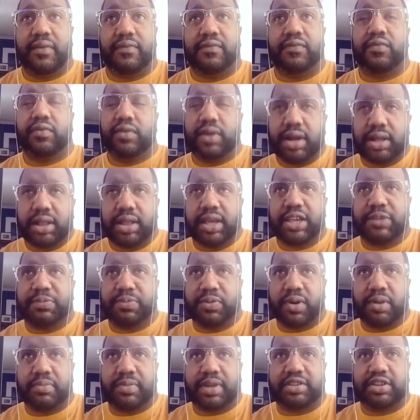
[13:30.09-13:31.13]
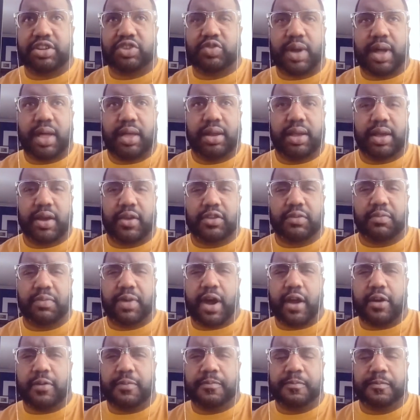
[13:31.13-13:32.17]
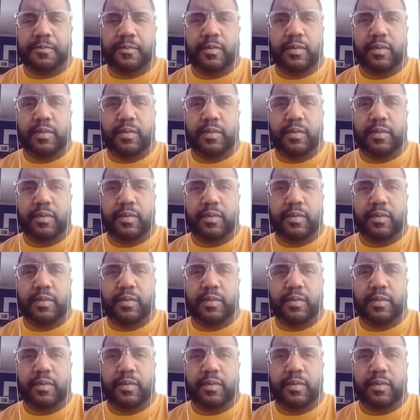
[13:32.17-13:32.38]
really exploring my sexuality. I was the bottom.